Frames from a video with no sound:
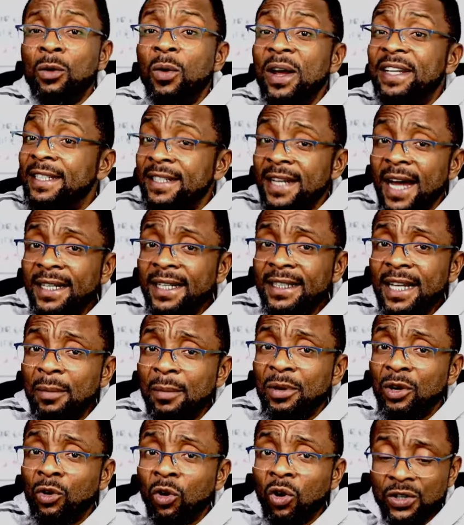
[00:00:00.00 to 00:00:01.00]
denying that
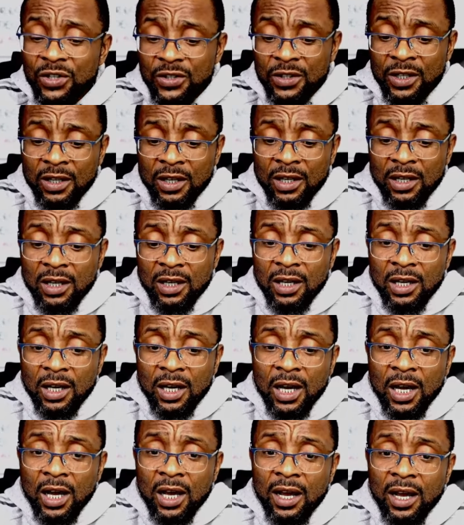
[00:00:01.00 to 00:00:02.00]
because
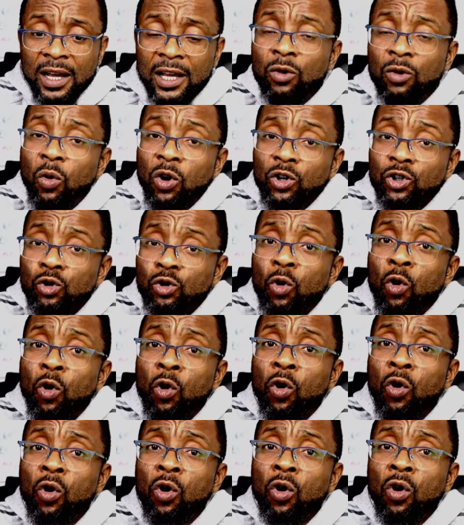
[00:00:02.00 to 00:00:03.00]
it was so